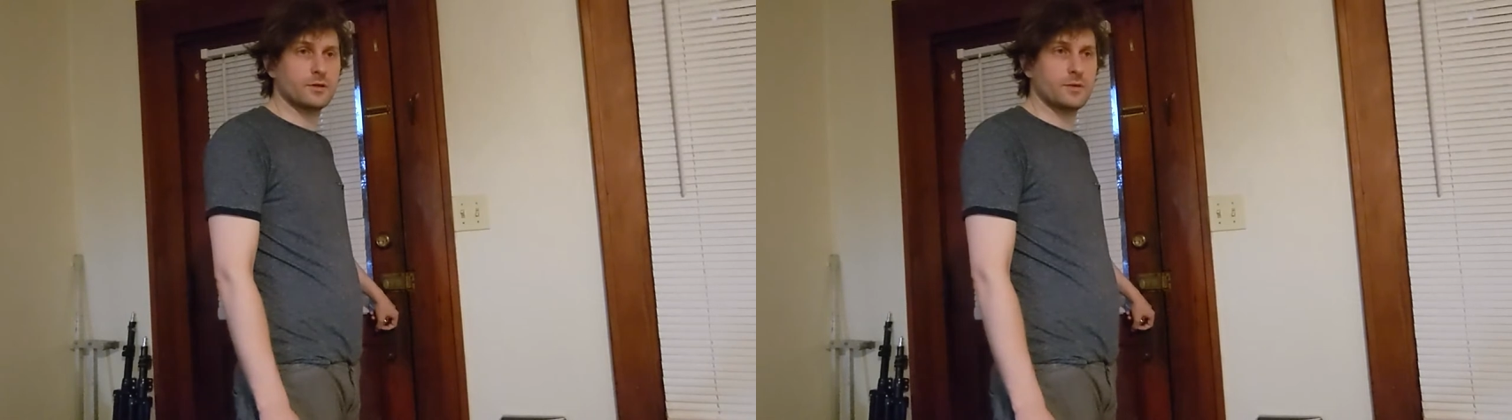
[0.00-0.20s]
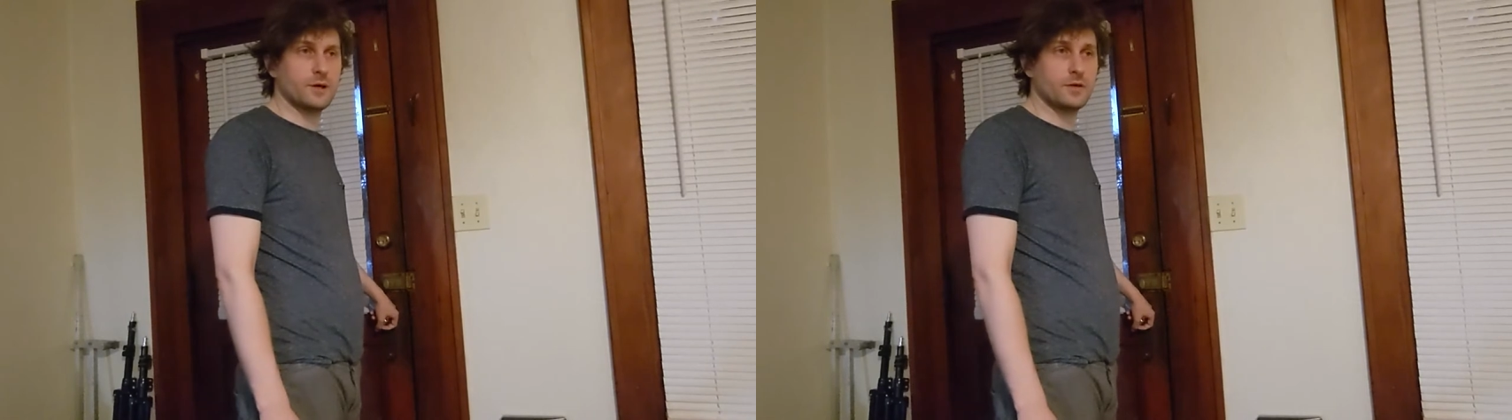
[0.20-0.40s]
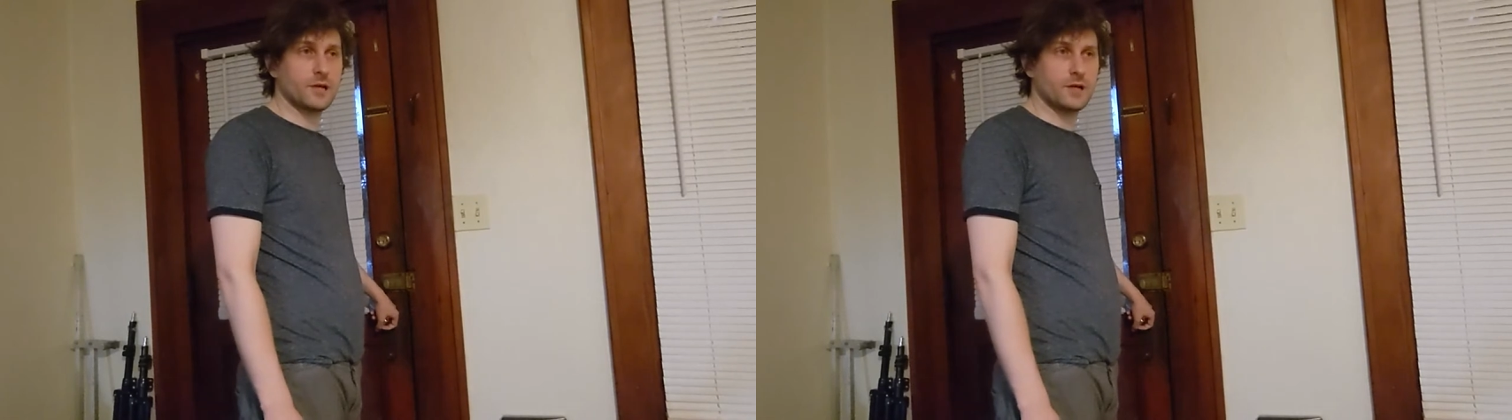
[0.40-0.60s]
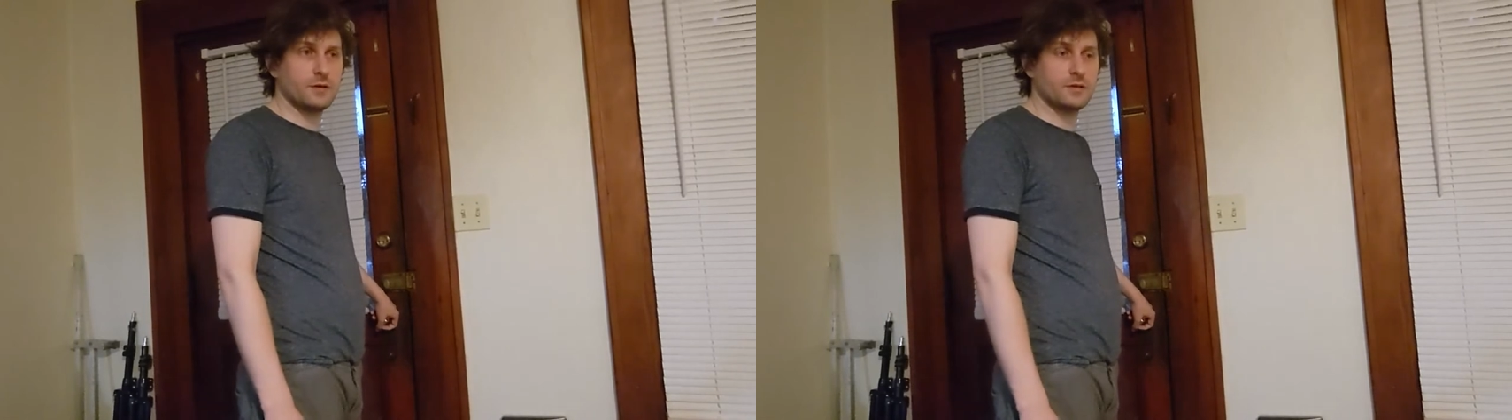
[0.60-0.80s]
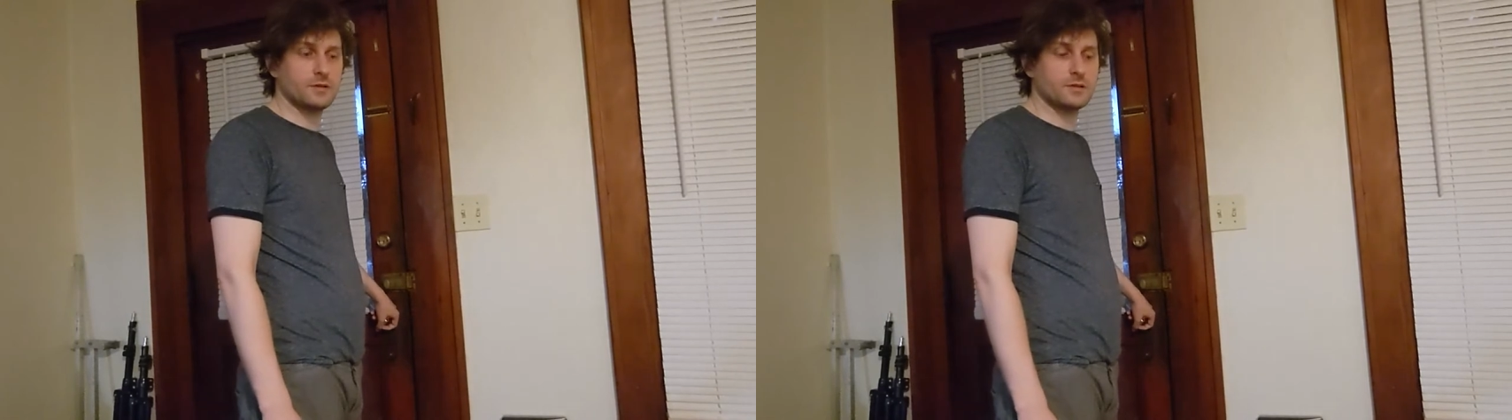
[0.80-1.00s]
trip out of
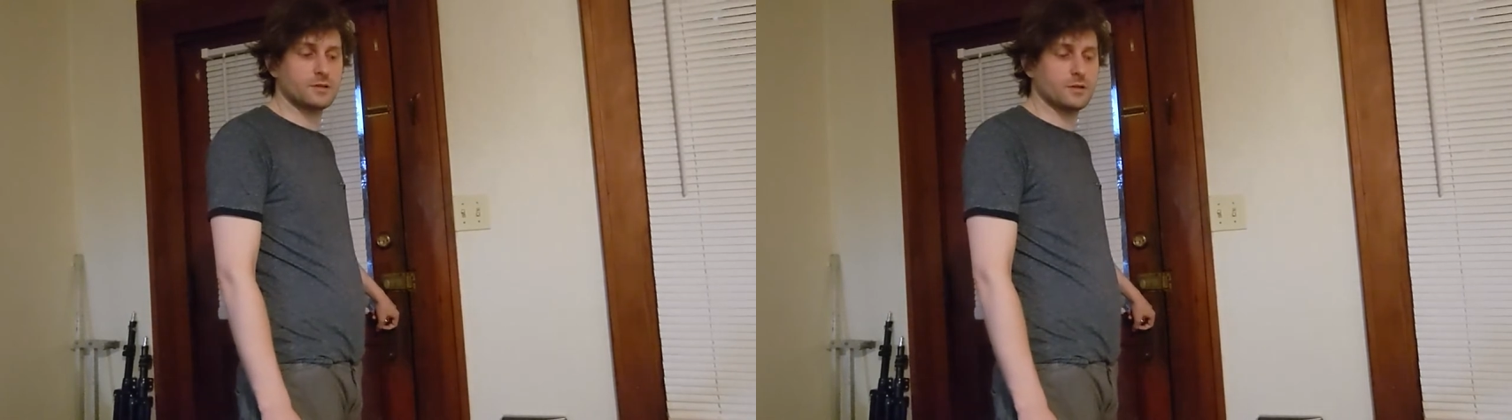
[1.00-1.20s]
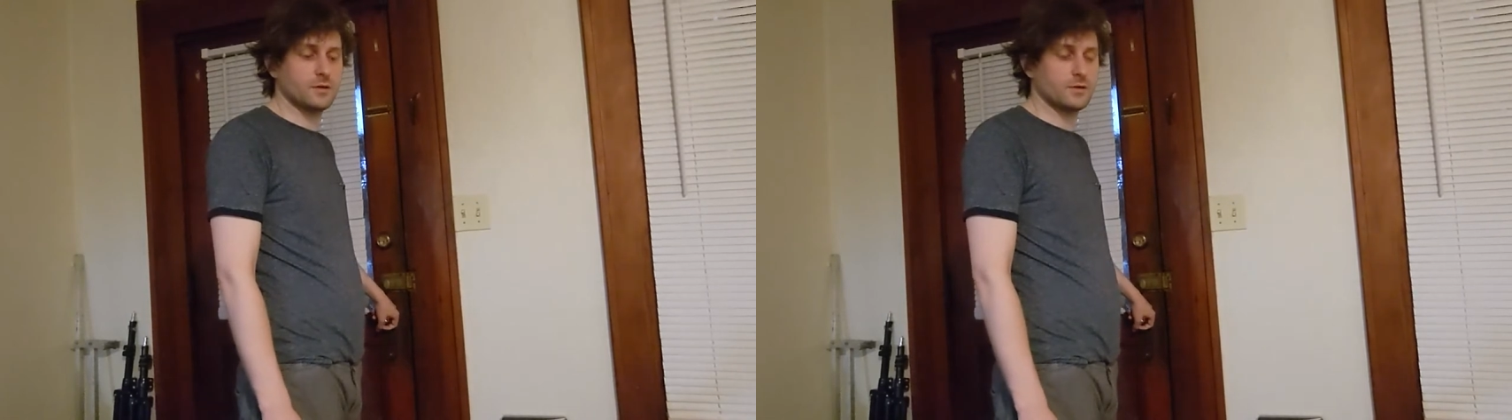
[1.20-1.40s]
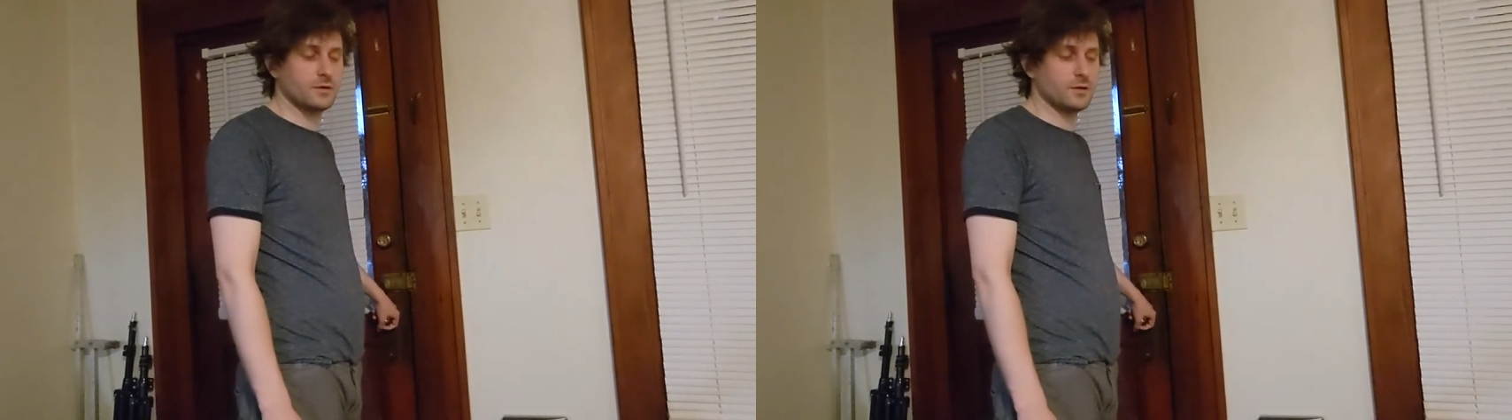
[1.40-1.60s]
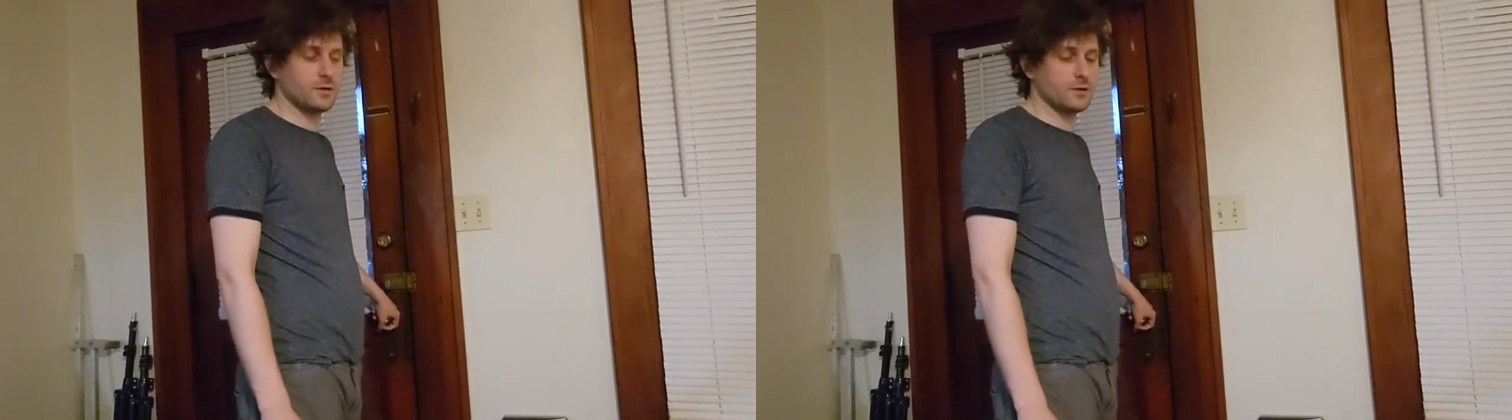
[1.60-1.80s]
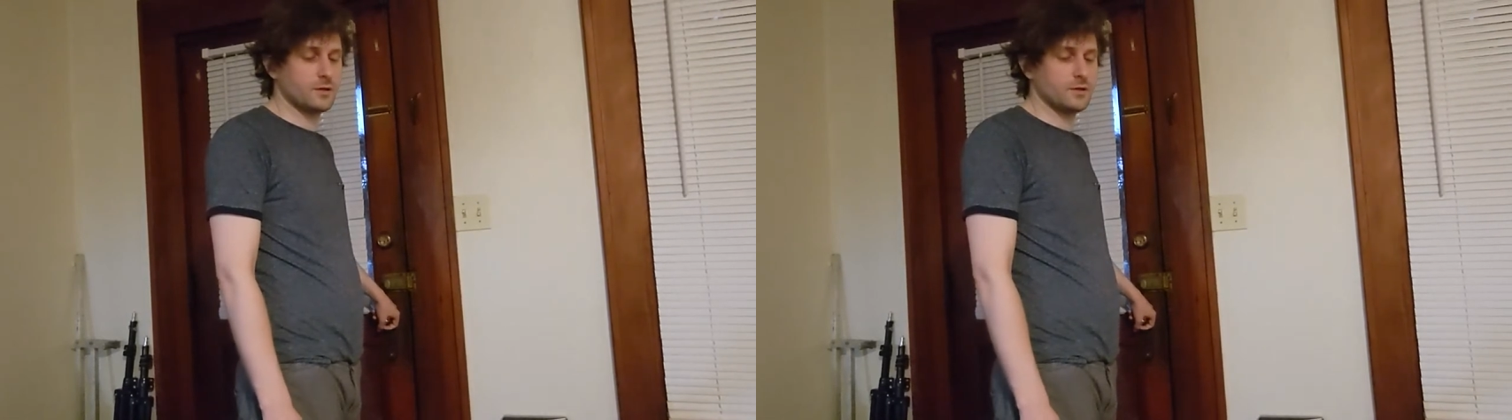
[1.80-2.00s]
town, so
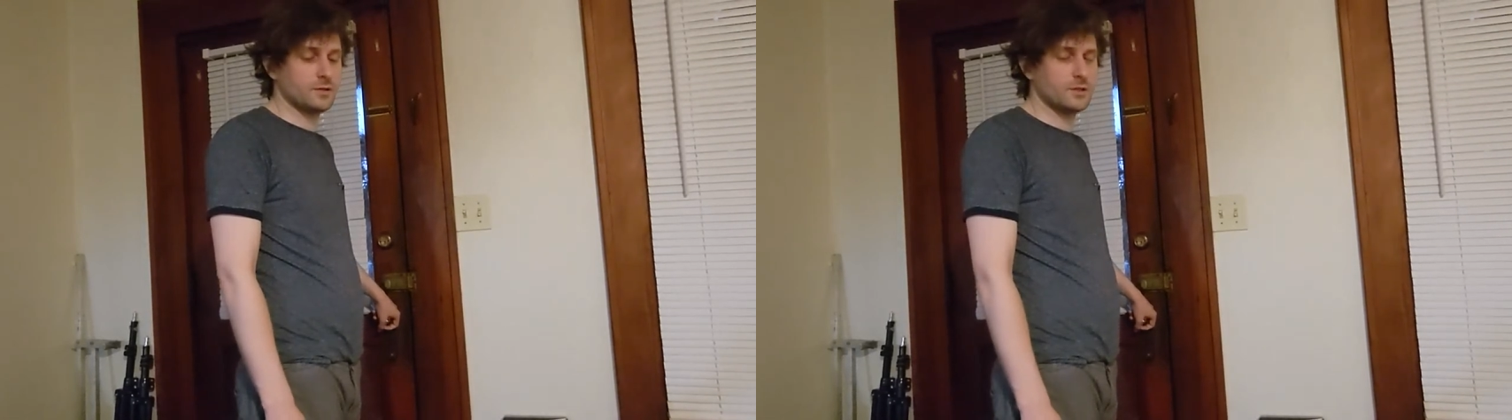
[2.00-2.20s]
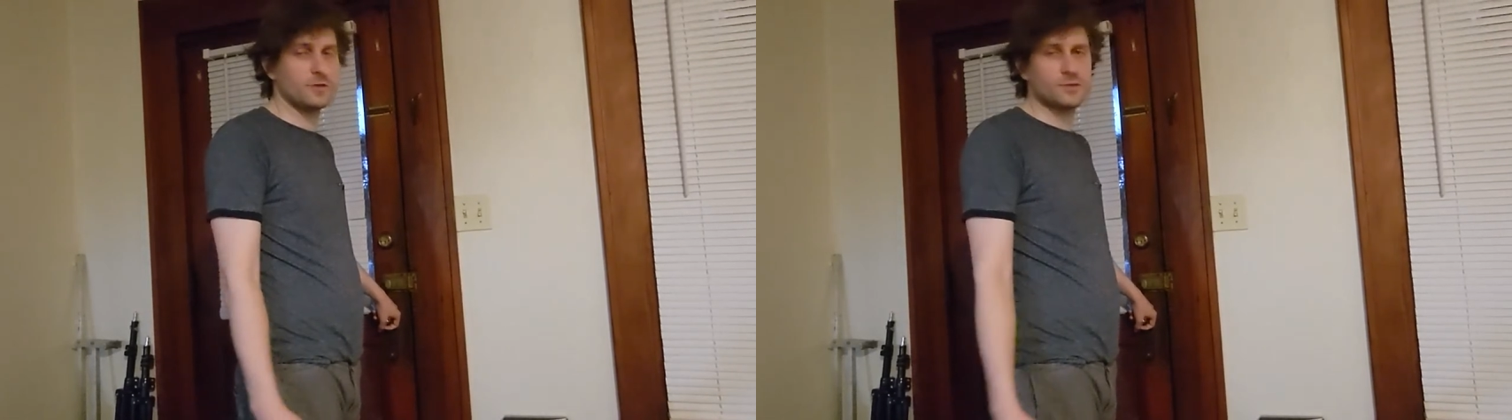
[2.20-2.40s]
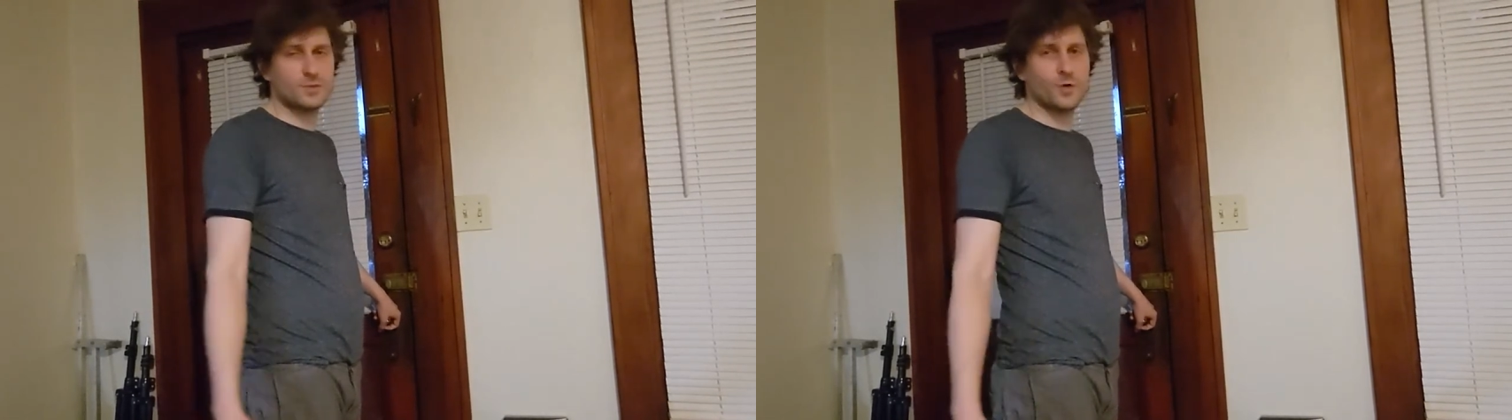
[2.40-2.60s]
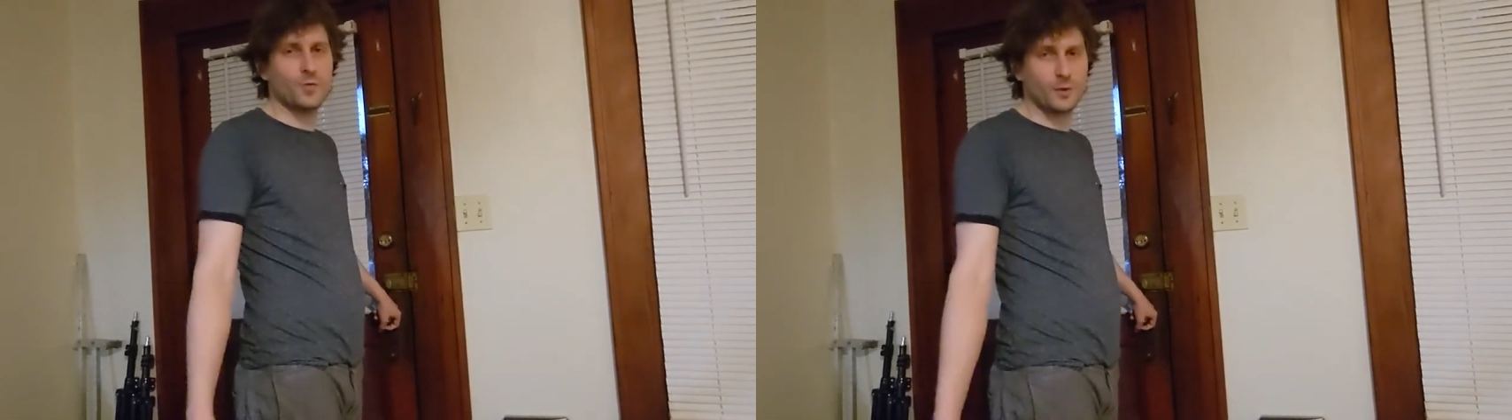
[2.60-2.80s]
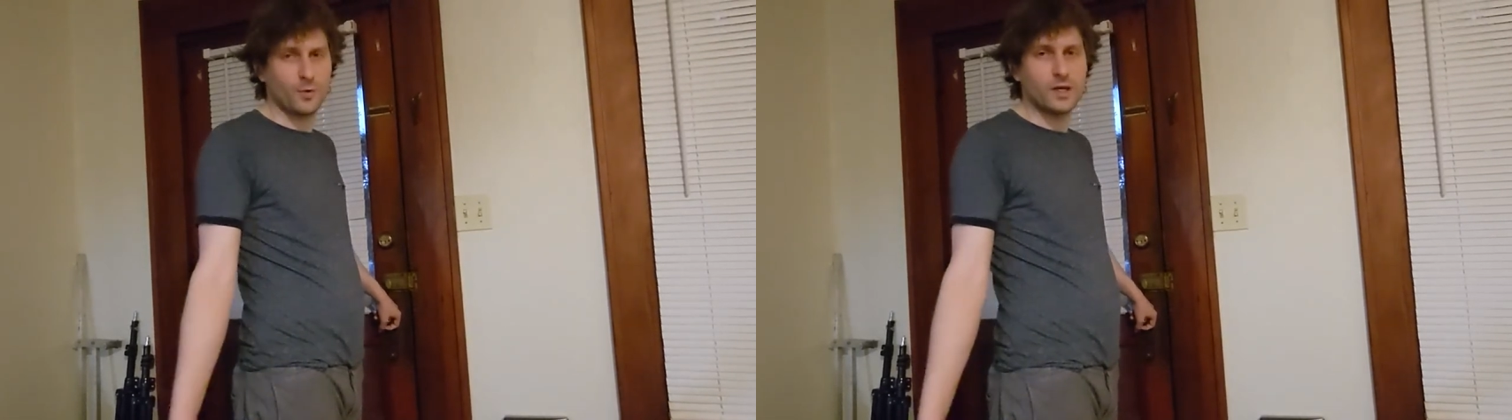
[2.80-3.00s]
just don't
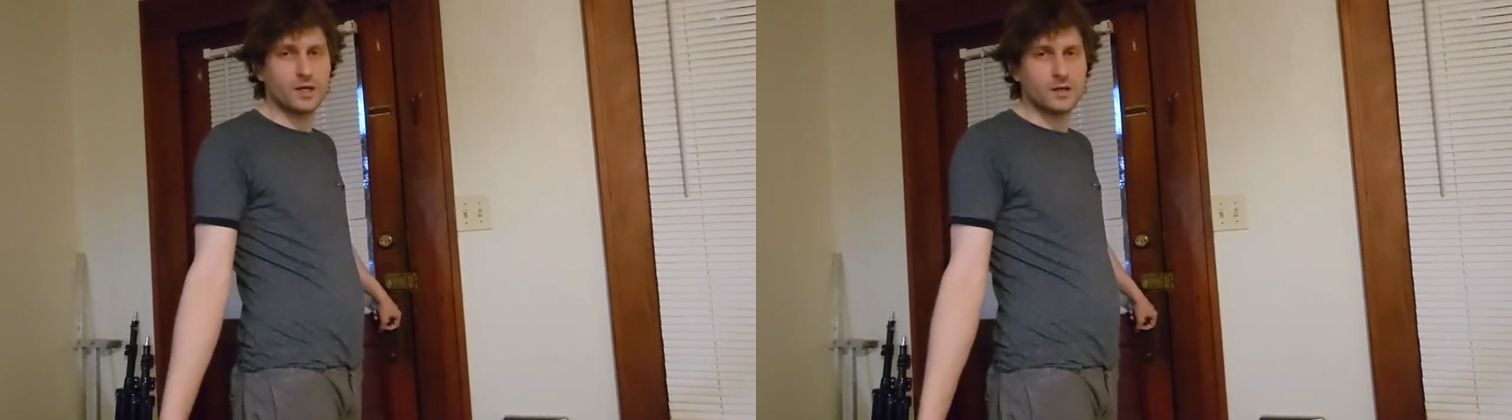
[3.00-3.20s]
smoke my weed.